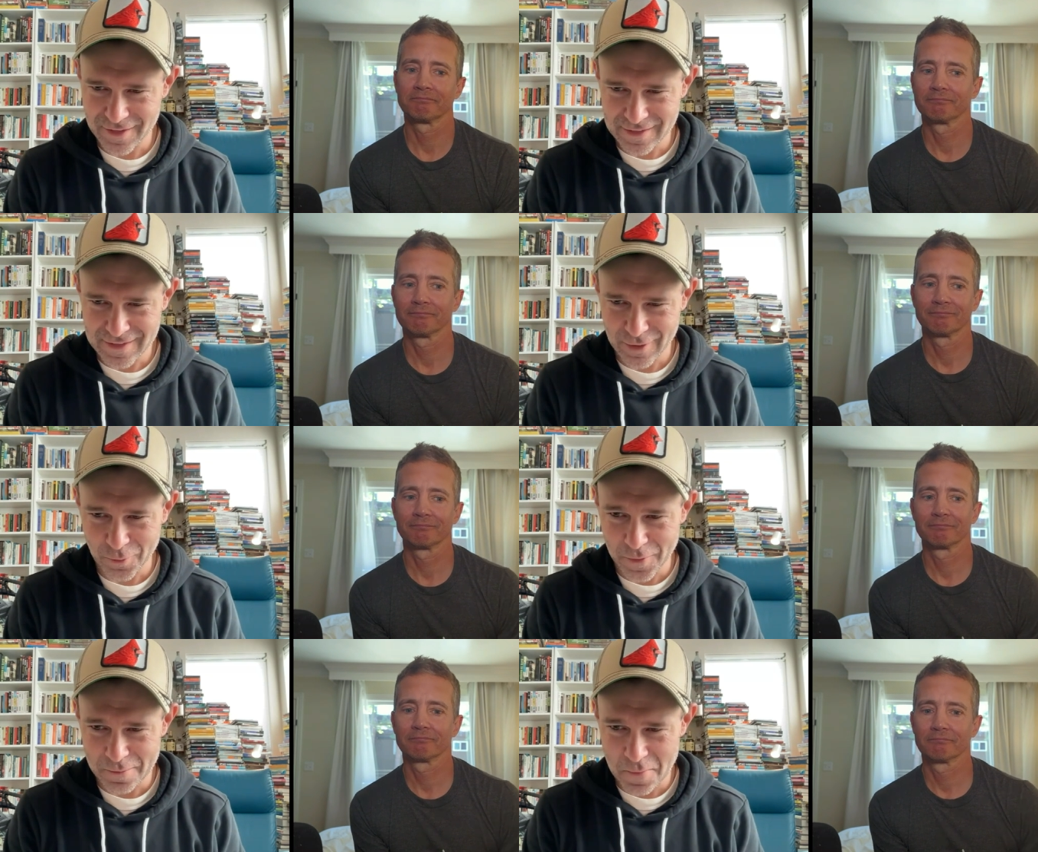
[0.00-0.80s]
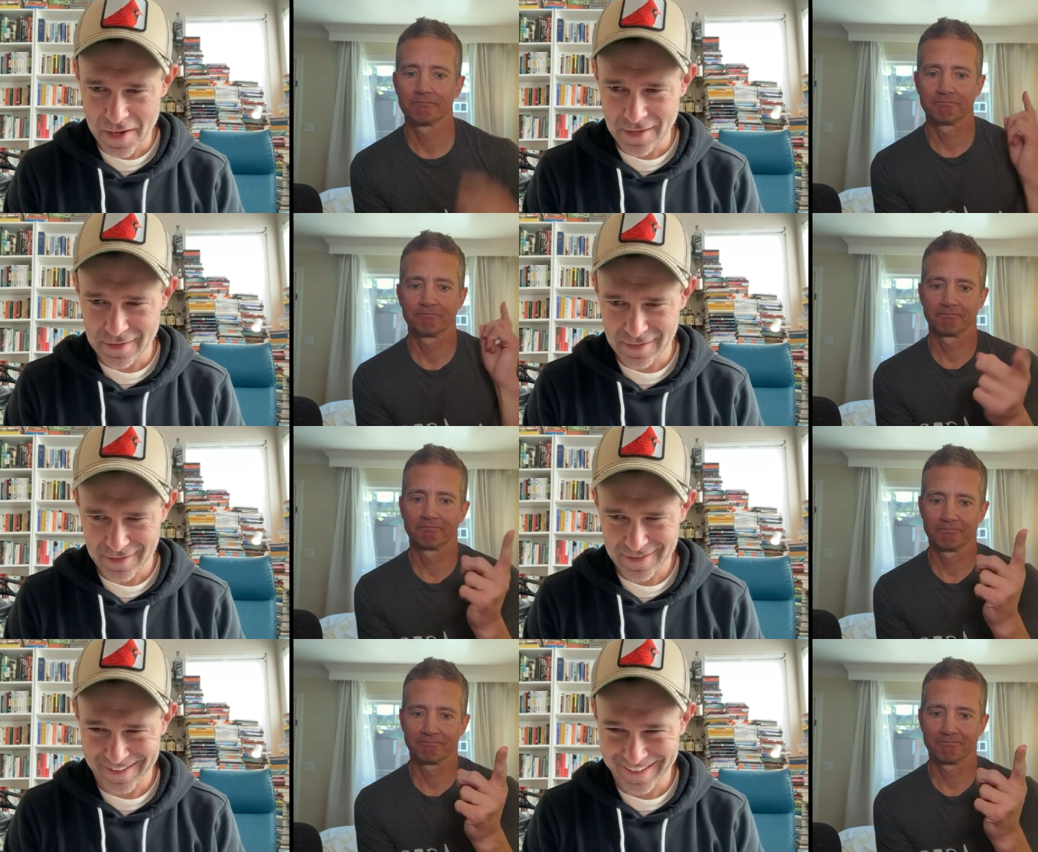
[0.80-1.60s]
Speaker 1: until we
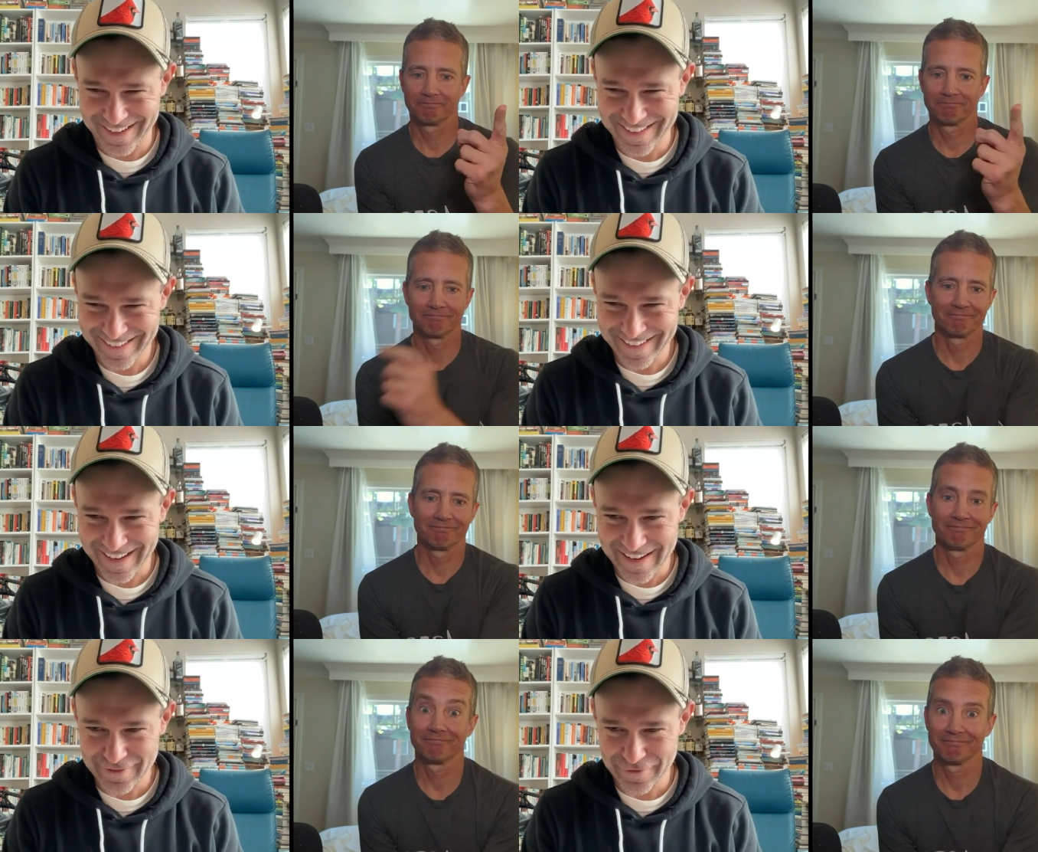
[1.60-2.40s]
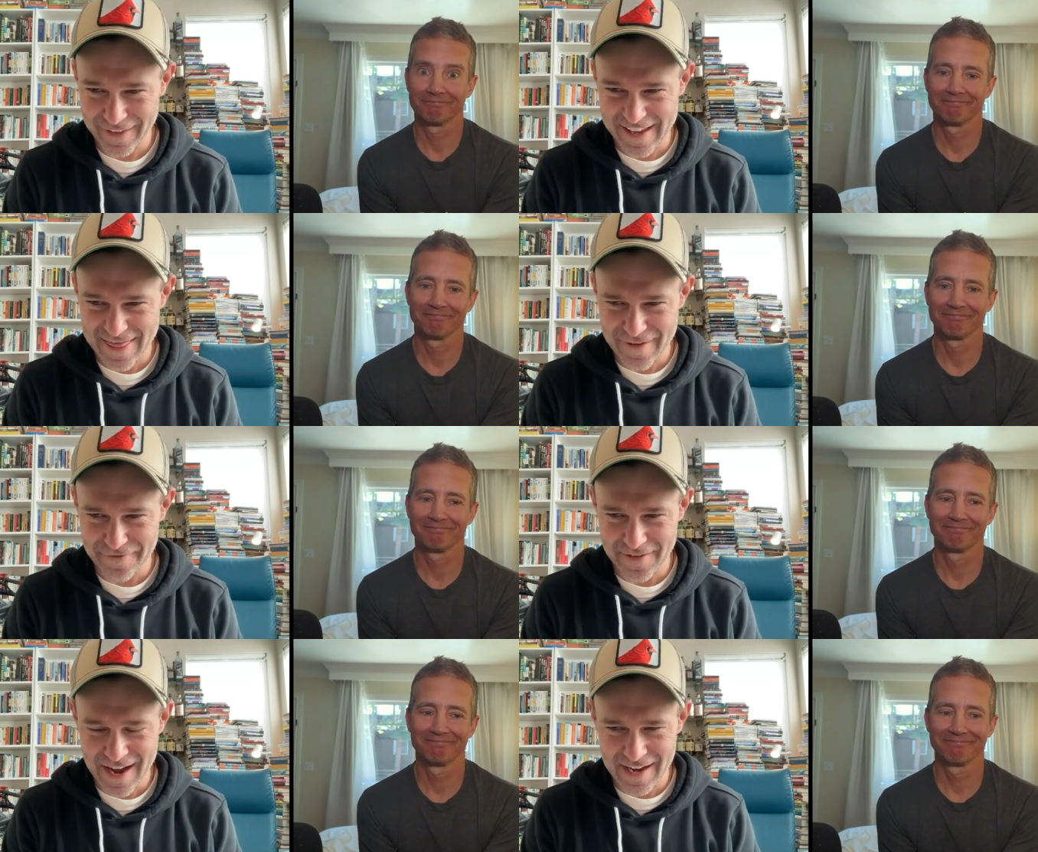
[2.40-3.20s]
meet in the
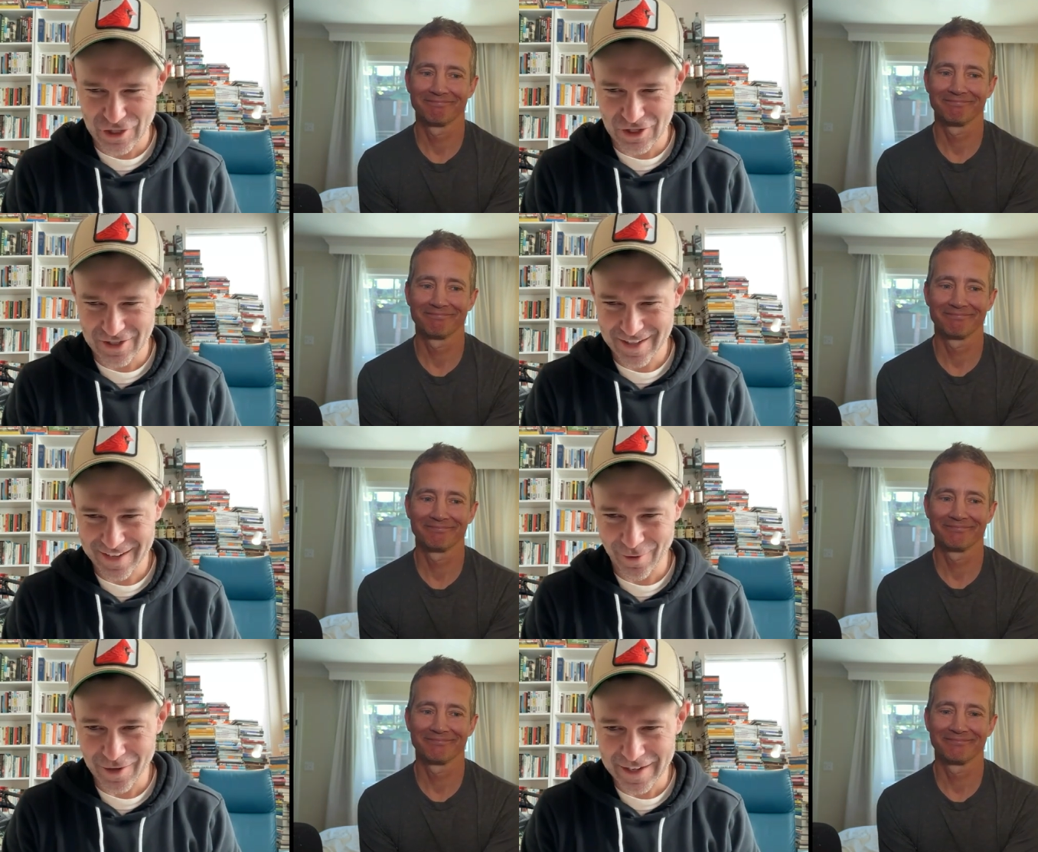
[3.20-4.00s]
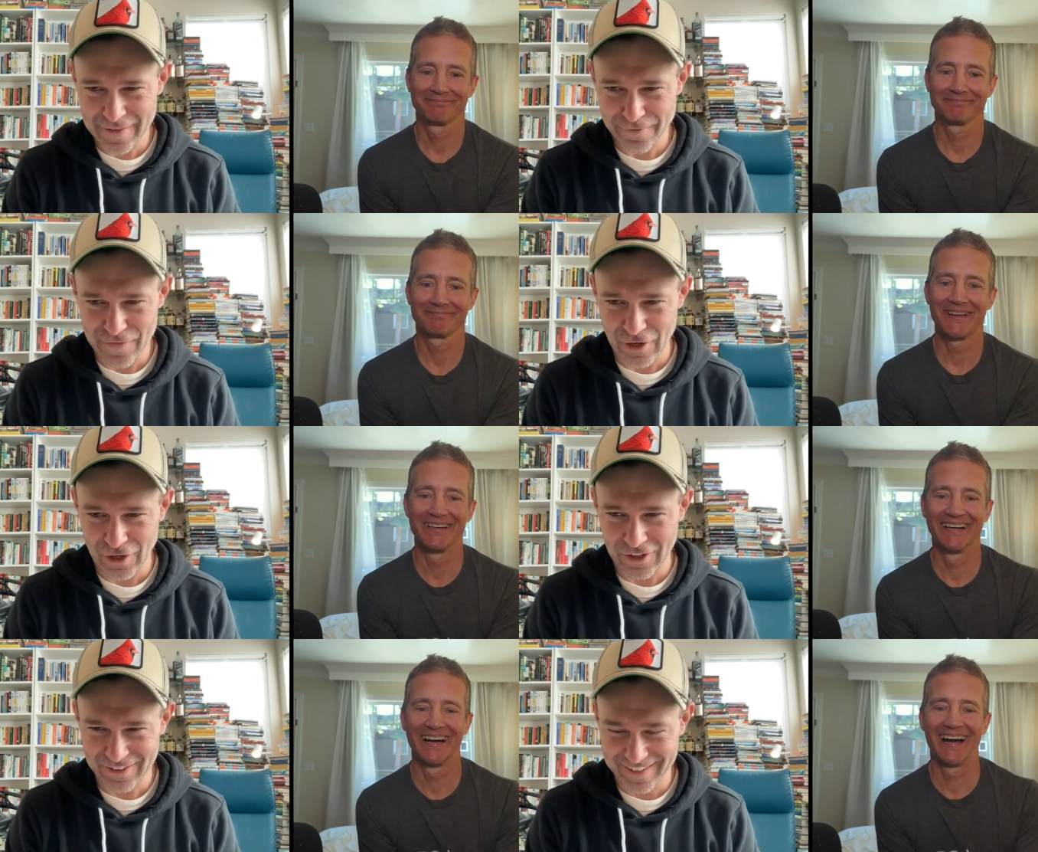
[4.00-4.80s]
flesh or in the
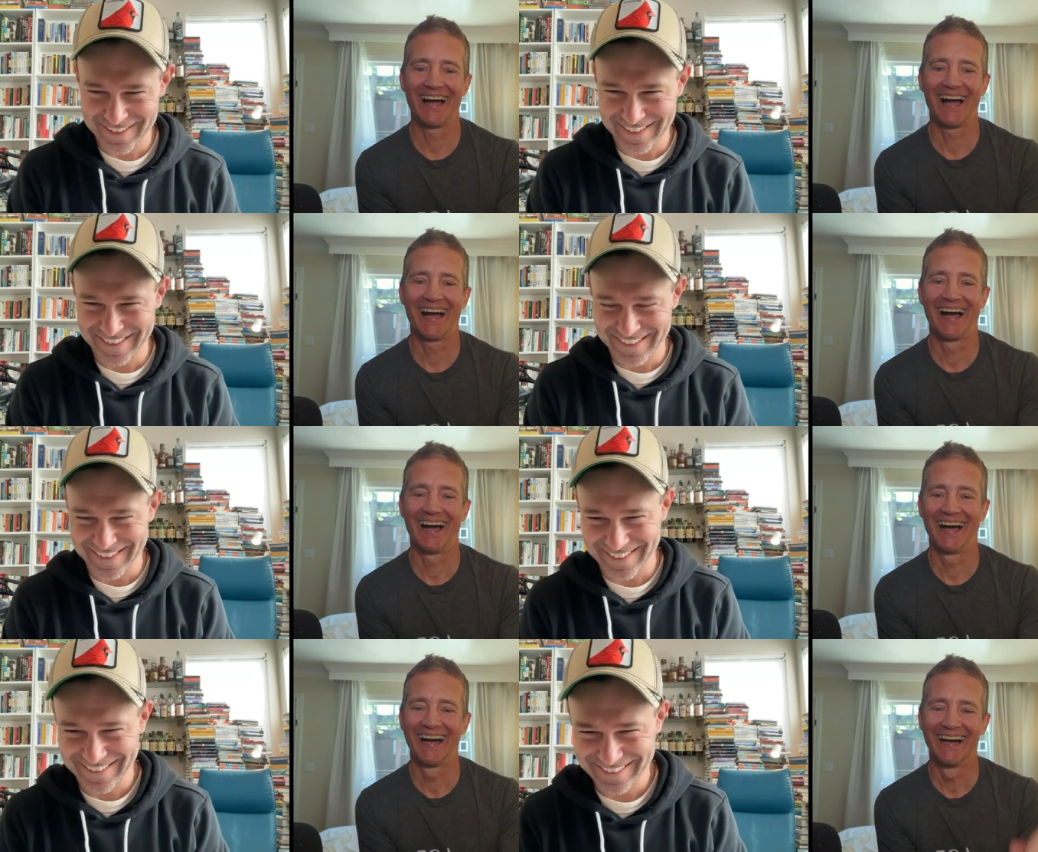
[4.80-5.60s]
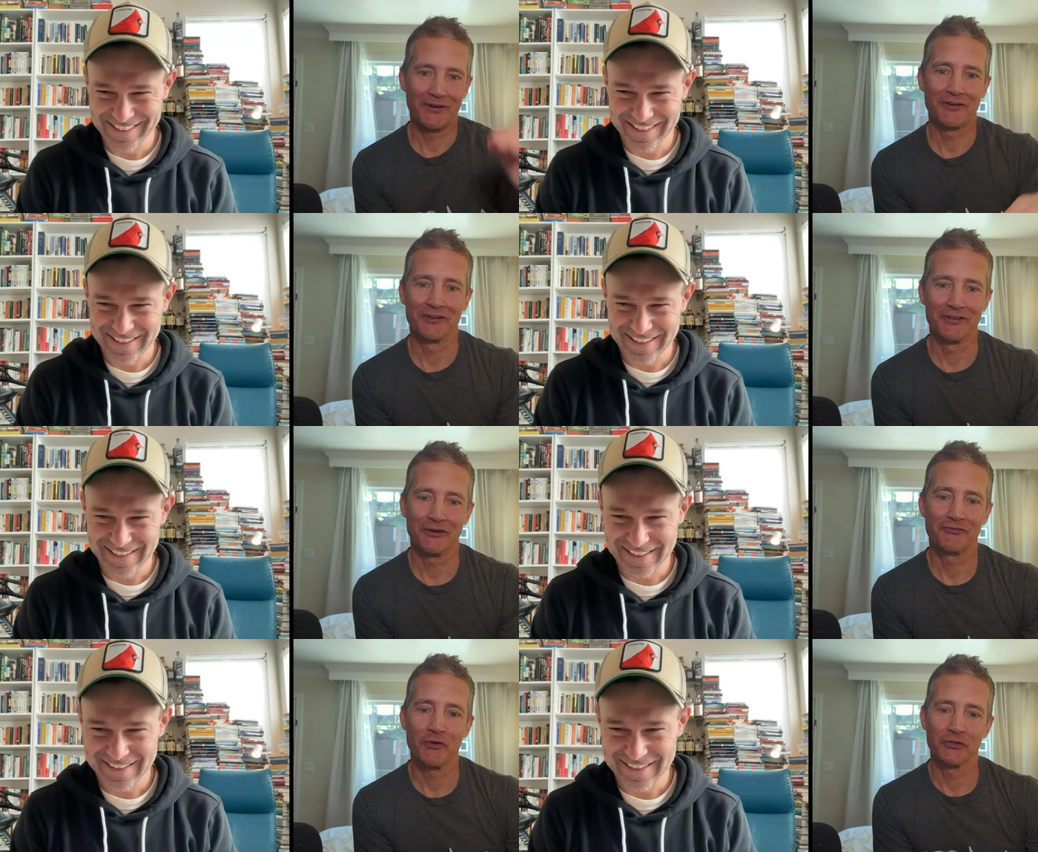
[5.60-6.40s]
fur.
Speaker 2: Couldn't
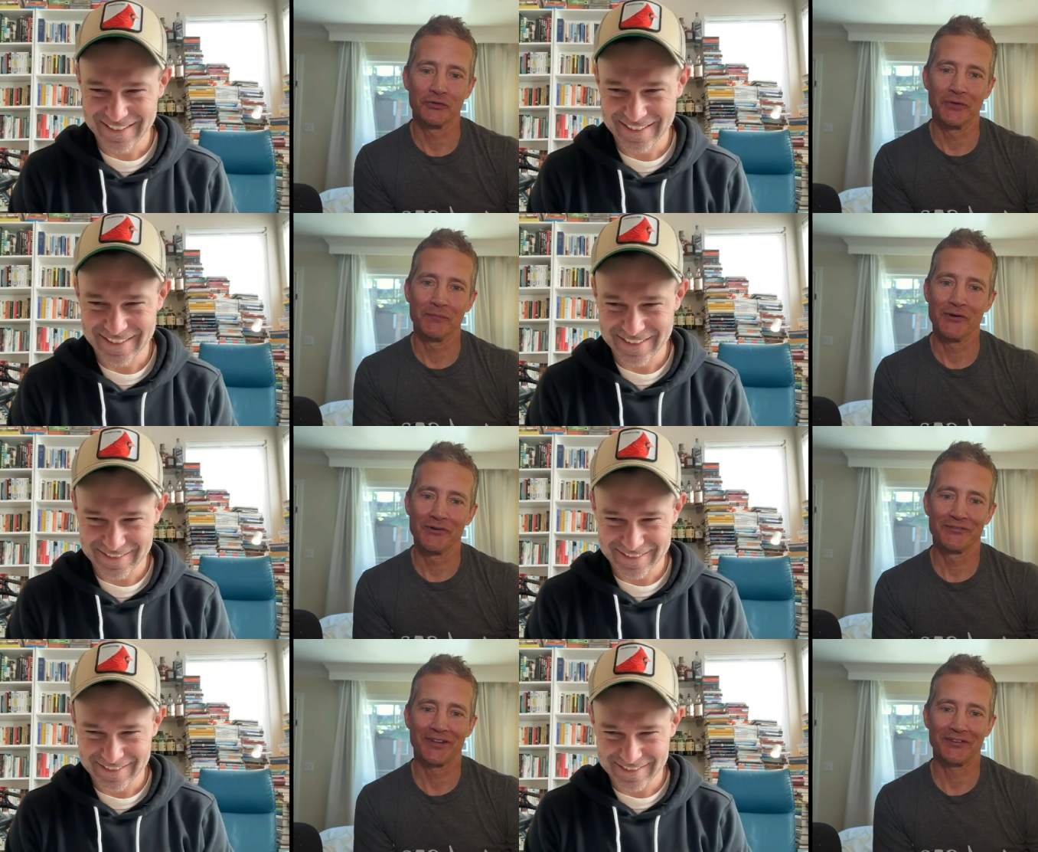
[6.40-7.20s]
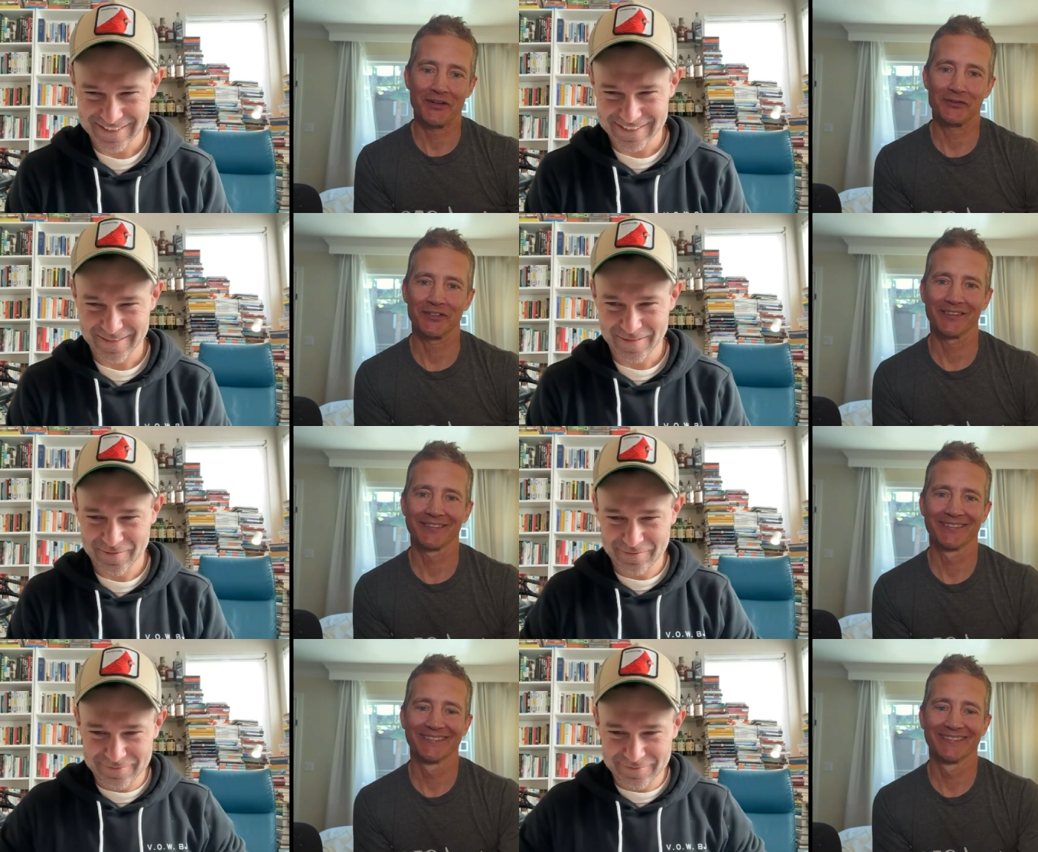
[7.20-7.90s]
look forward to it more. Fantastic.